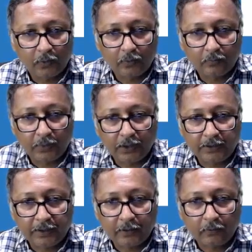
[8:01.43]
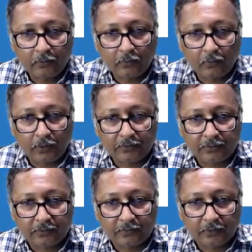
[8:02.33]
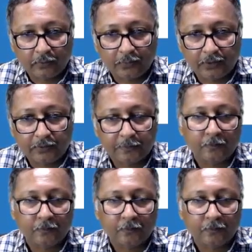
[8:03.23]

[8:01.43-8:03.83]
Party account 160 rupees.